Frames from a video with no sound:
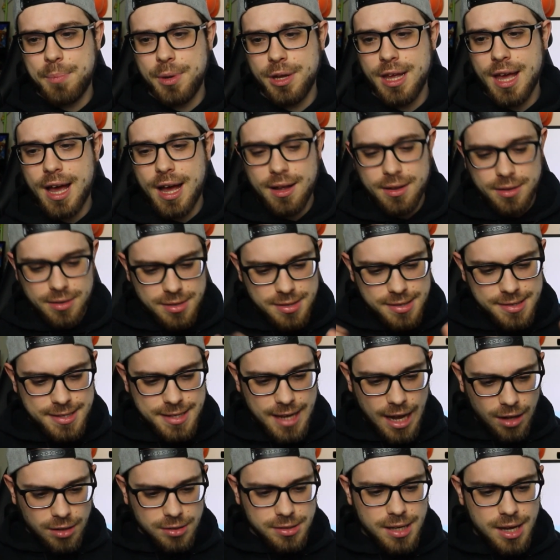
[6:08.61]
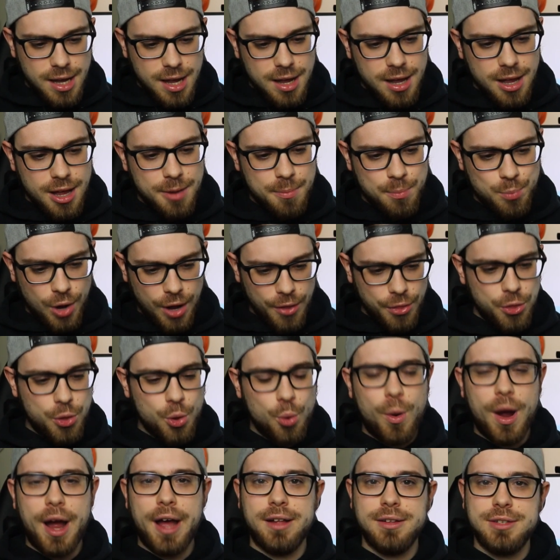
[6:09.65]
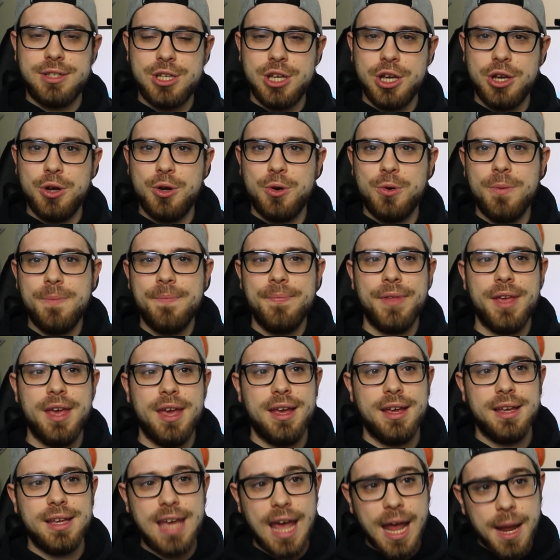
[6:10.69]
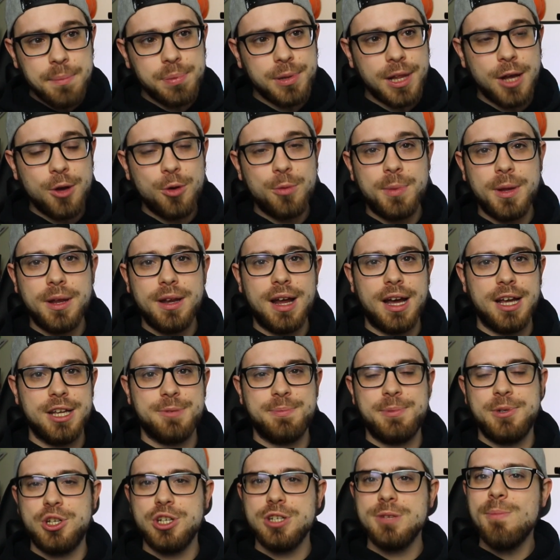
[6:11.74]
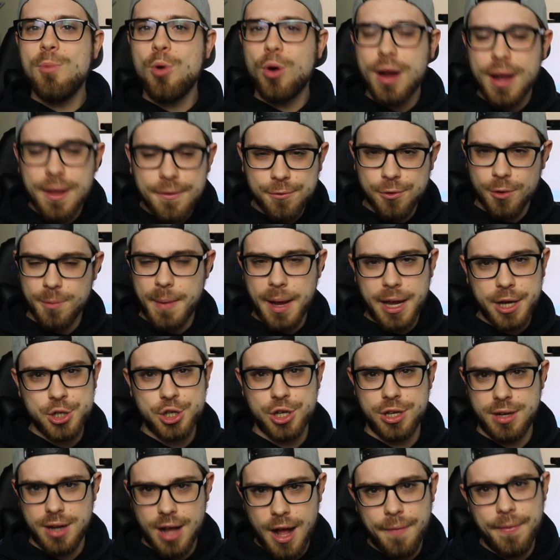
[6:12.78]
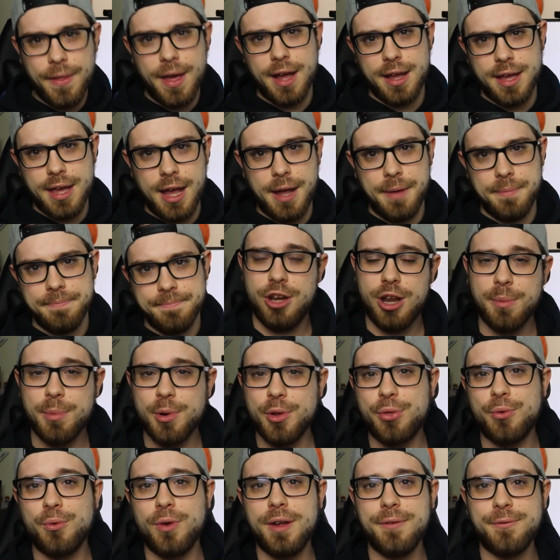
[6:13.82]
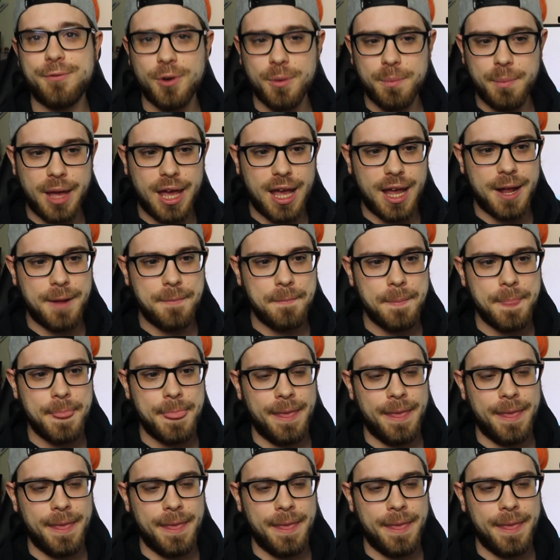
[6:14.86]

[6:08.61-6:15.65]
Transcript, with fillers: But yeah, Zelda, Breath of the Wild two, gameplay would be nice, but just more information on that game. Number three for me,